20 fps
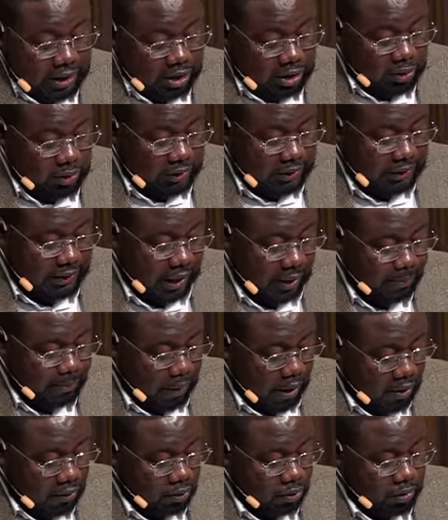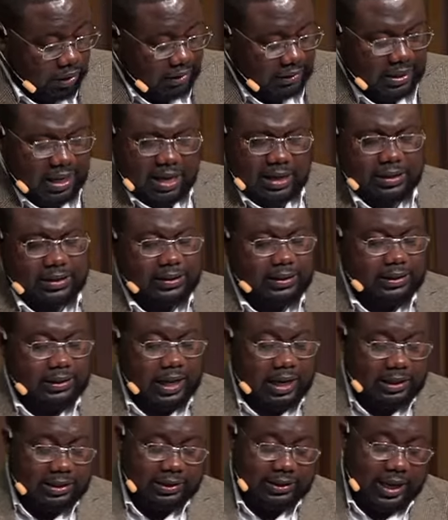need to set boundaries,
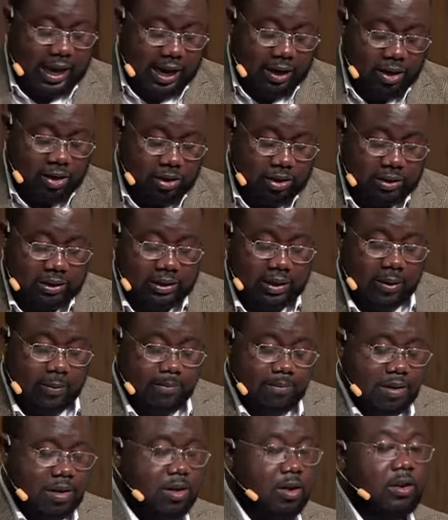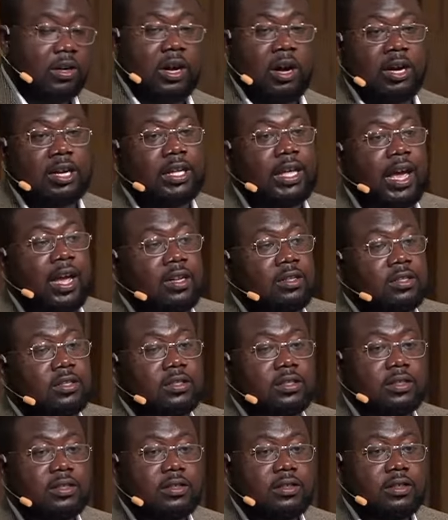set standards beyond our
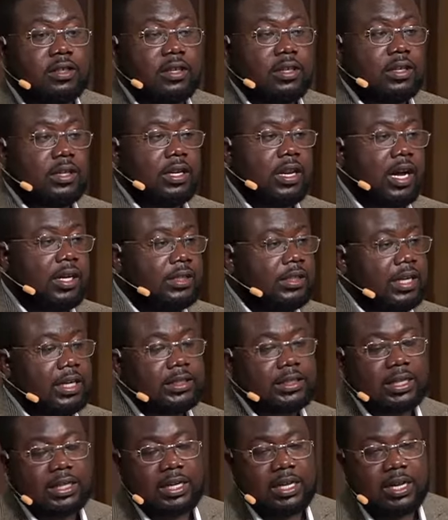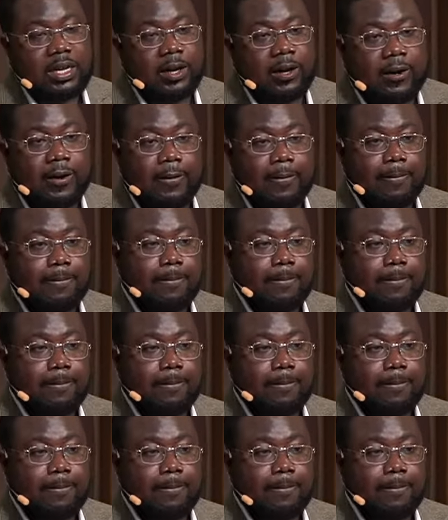gates, not just in here.